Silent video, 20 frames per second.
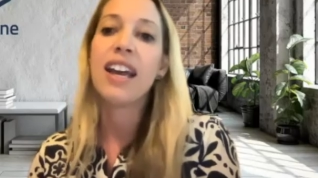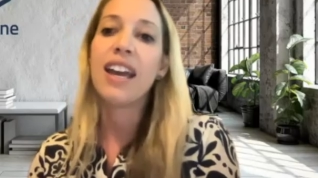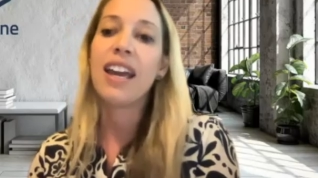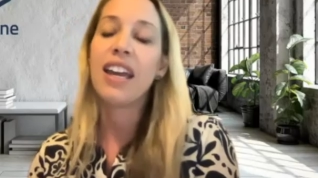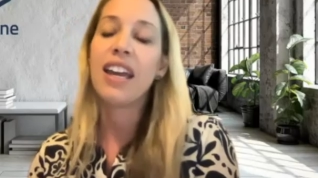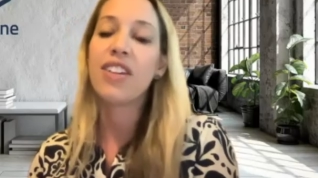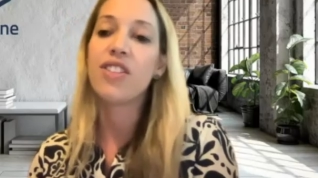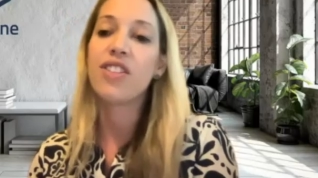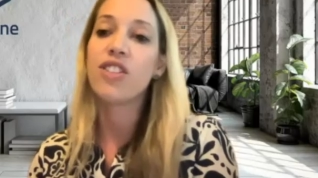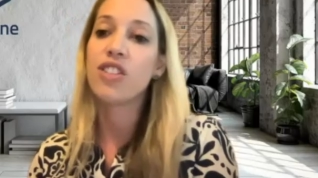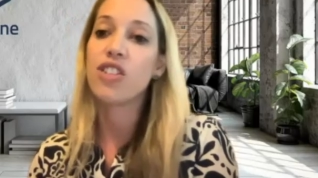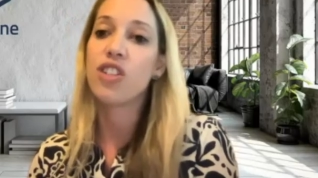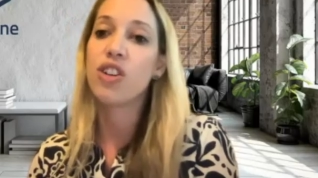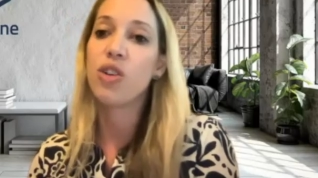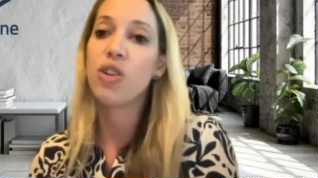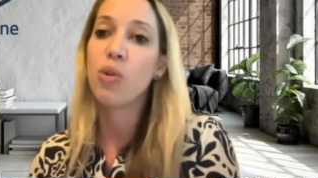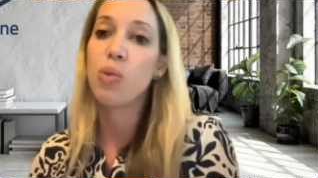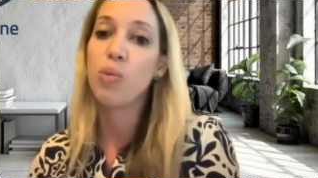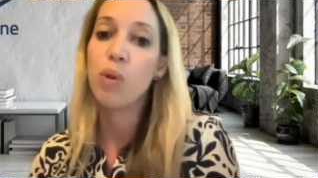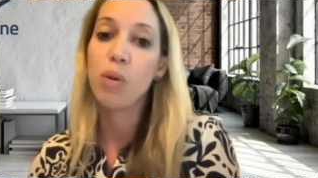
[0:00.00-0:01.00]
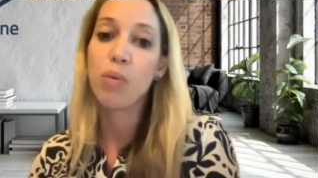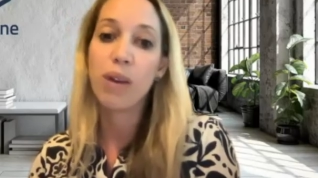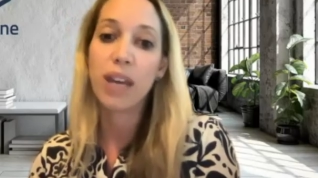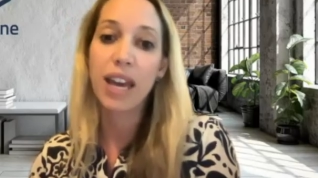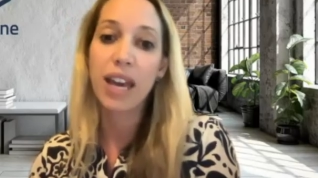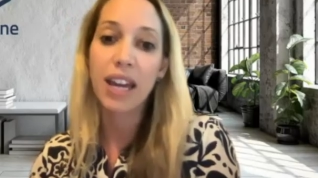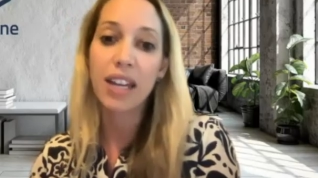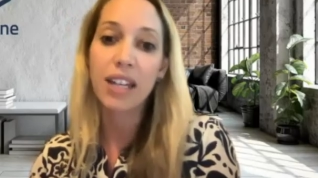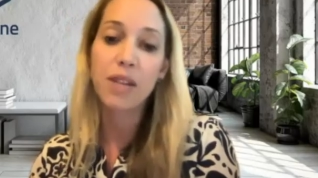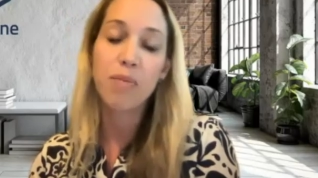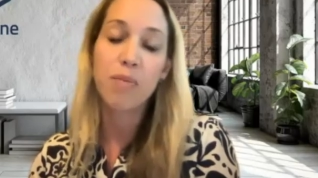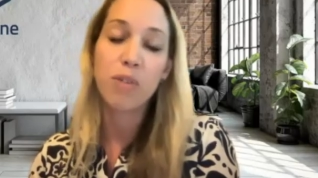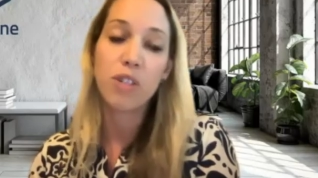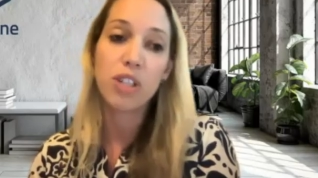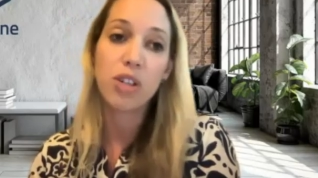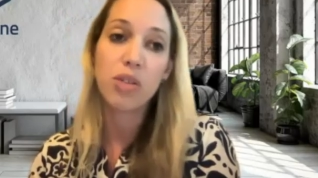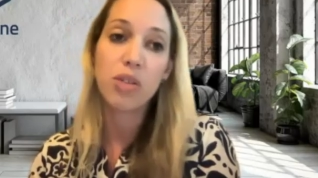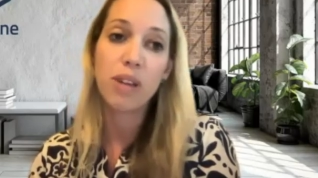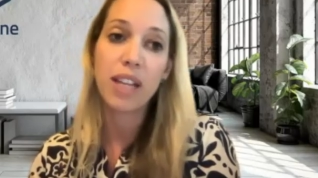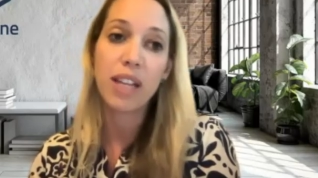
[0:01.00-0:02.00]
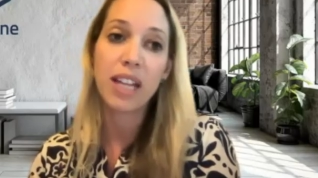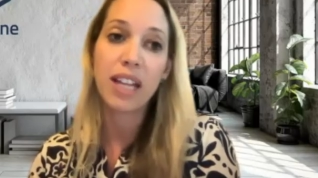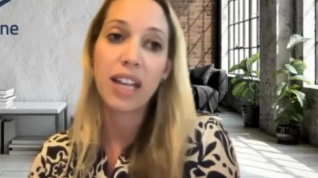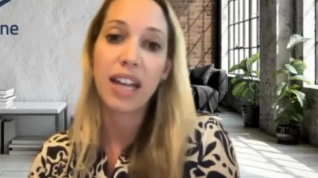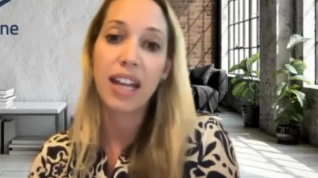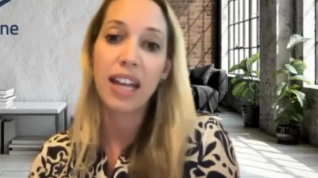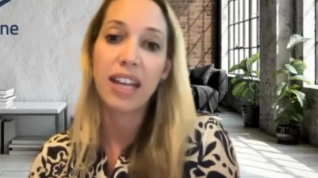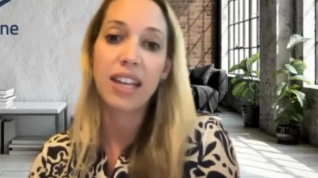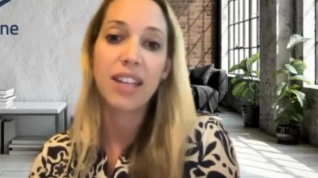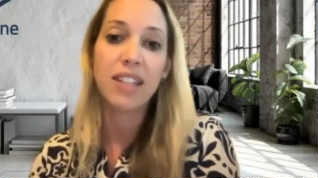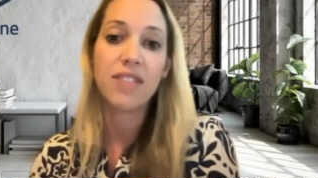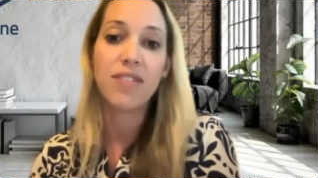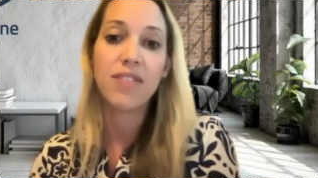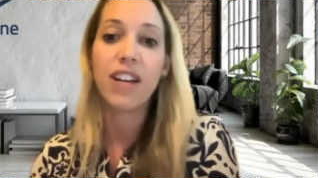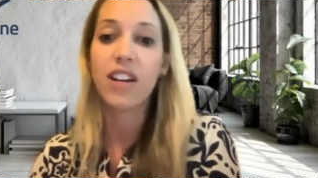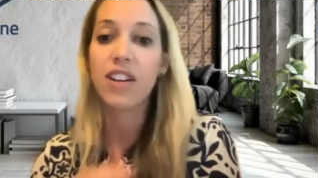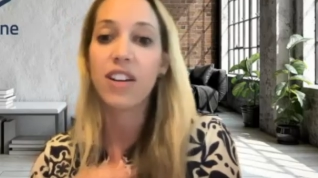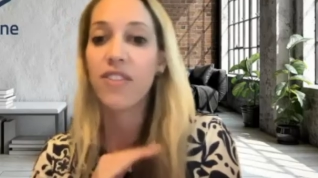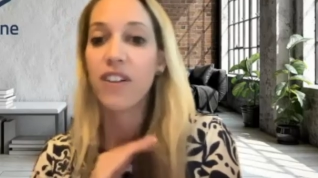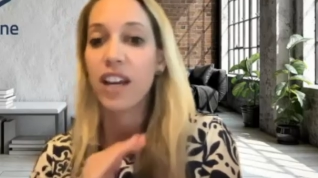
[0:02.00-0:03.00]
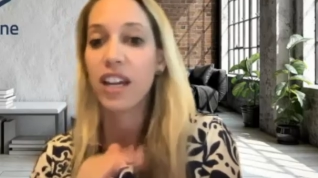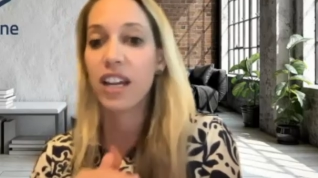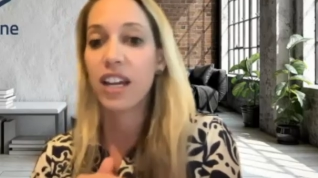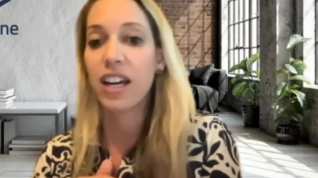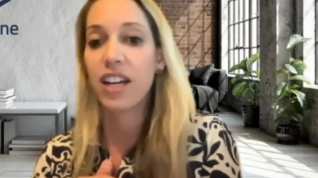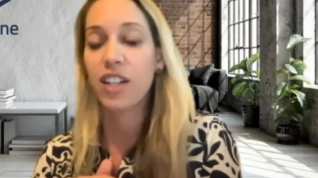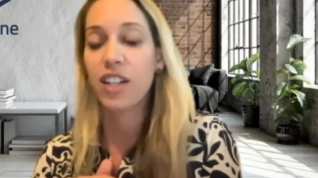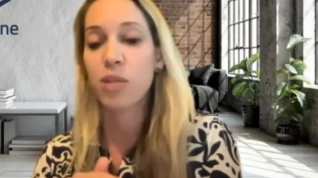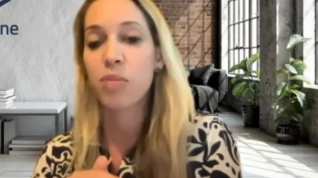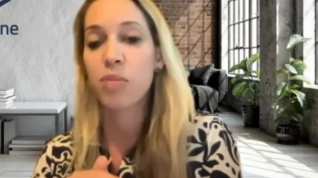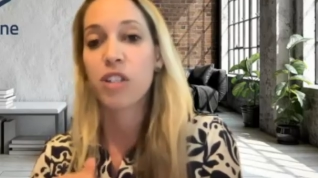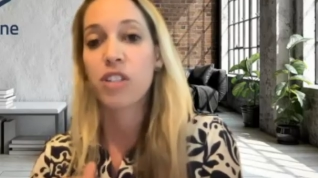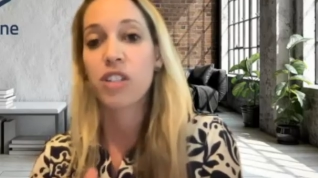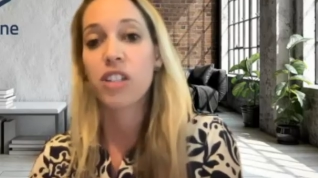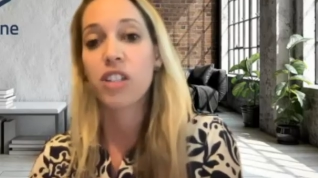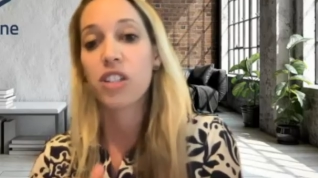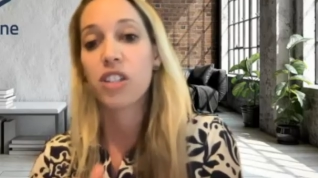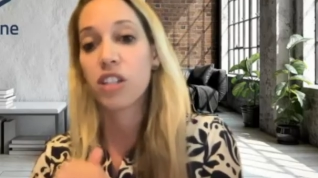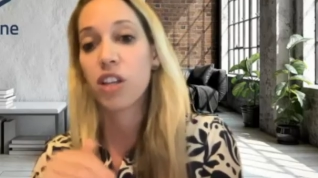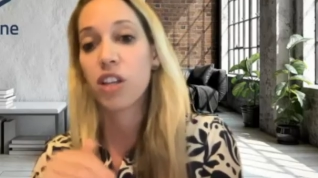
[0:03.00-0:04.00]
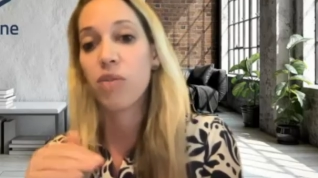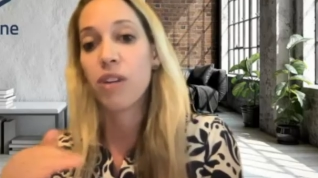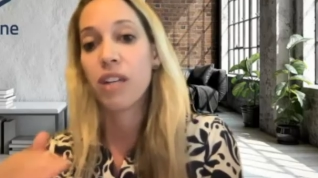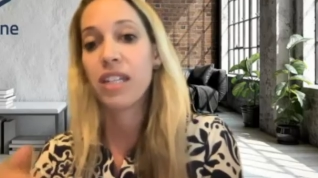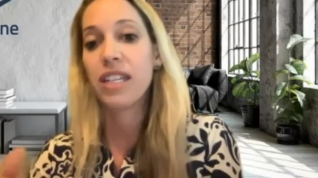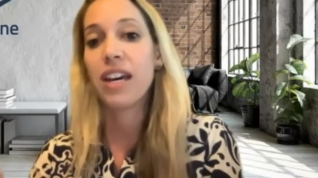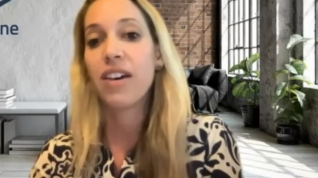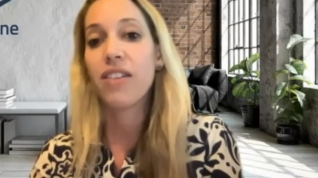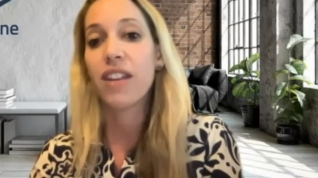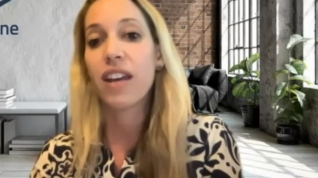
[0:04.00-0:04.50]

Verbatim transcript: And so what we end up doing is verifying customers and slowing down